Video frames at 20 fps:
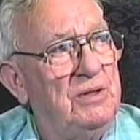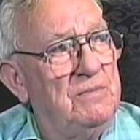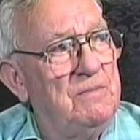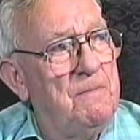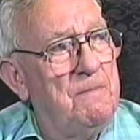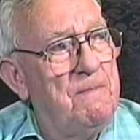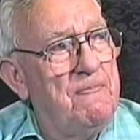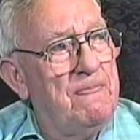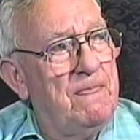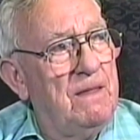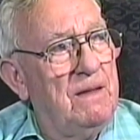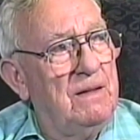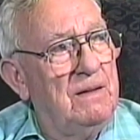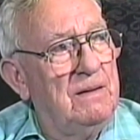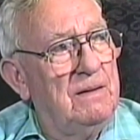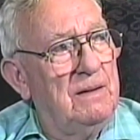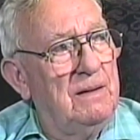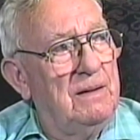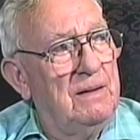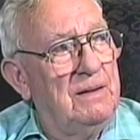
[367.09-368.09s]

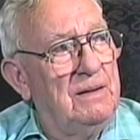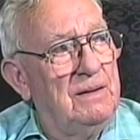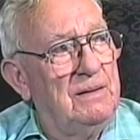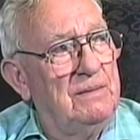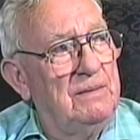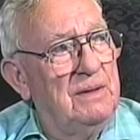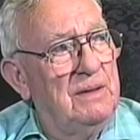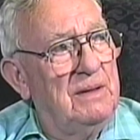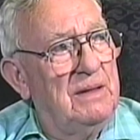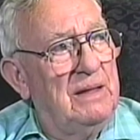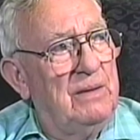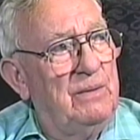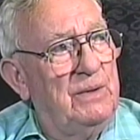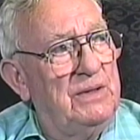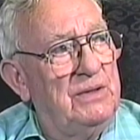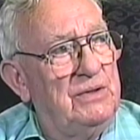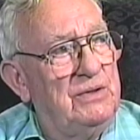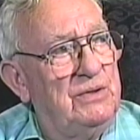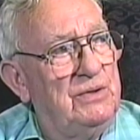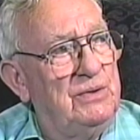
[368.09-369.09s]
uh, I
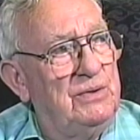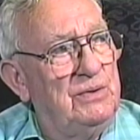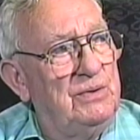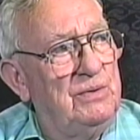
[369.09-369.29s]
went to